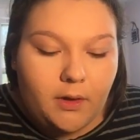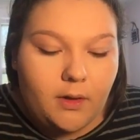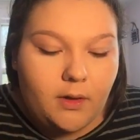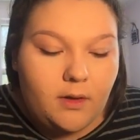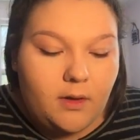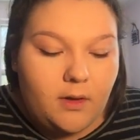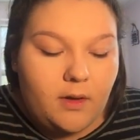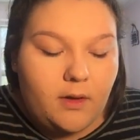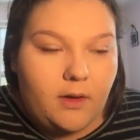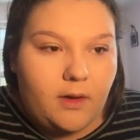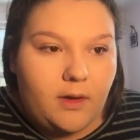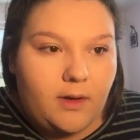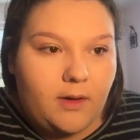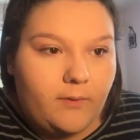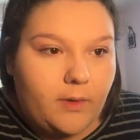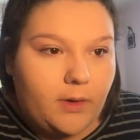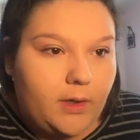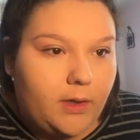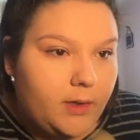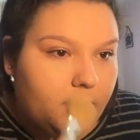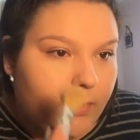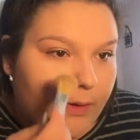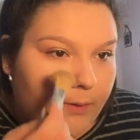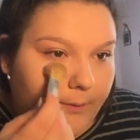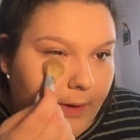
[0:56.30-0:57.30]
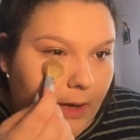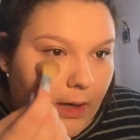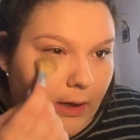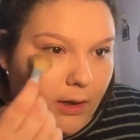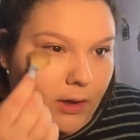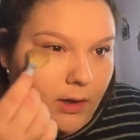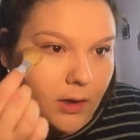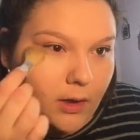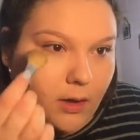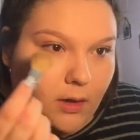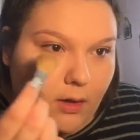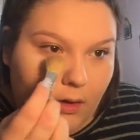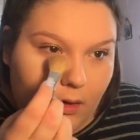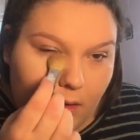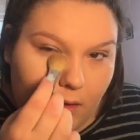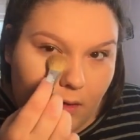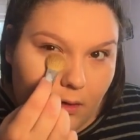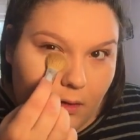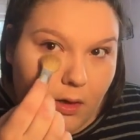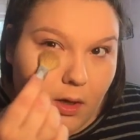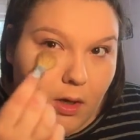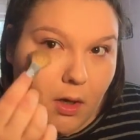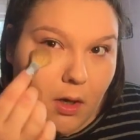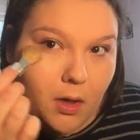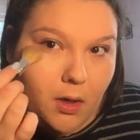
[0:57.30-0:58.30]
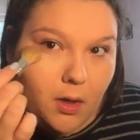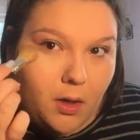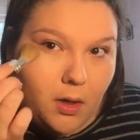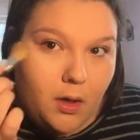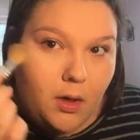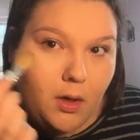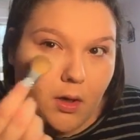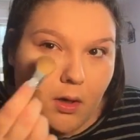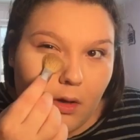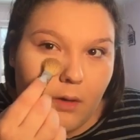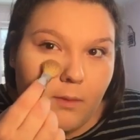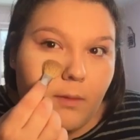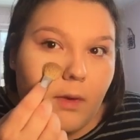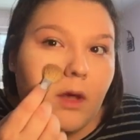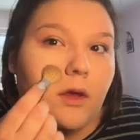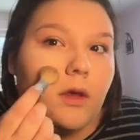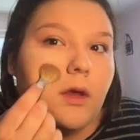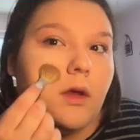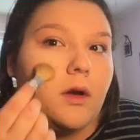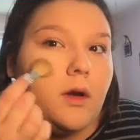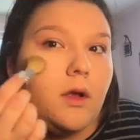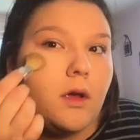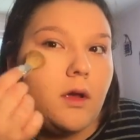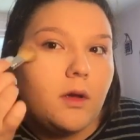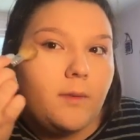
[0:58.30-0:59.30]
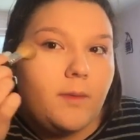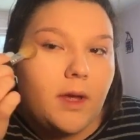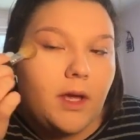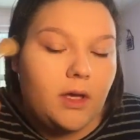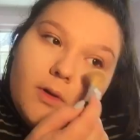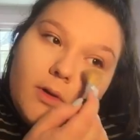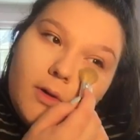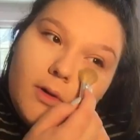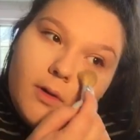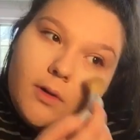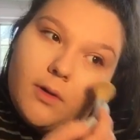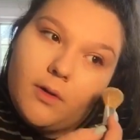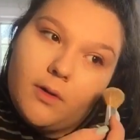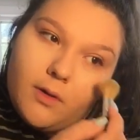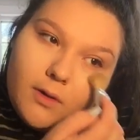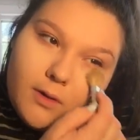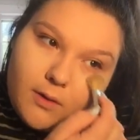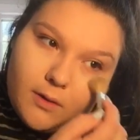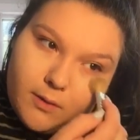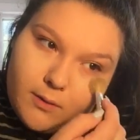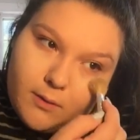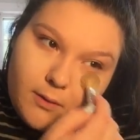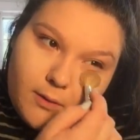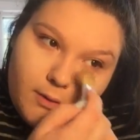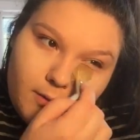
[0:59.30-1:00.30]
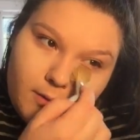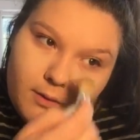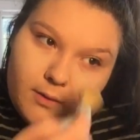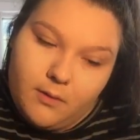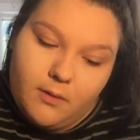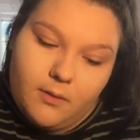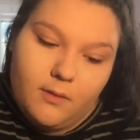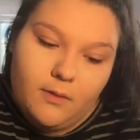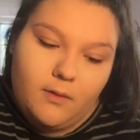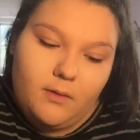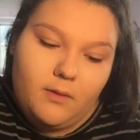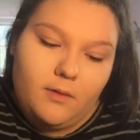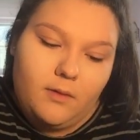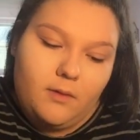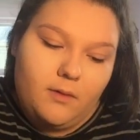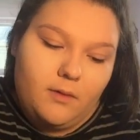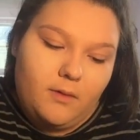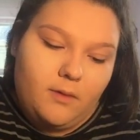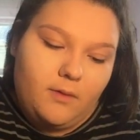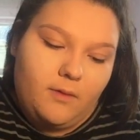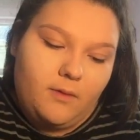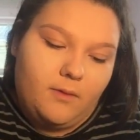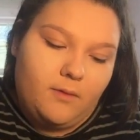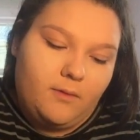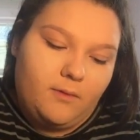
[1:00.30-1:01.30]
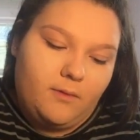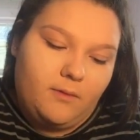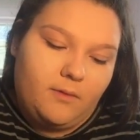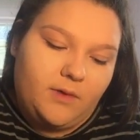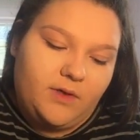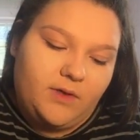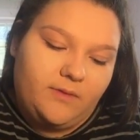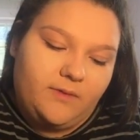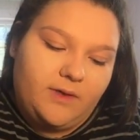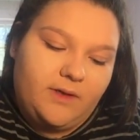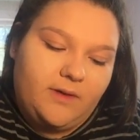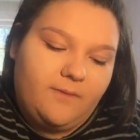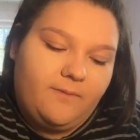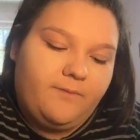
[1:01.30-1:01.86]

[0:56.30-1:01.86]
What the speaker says: contour kit, and I'm just essentially baking, but it's more of a light bake.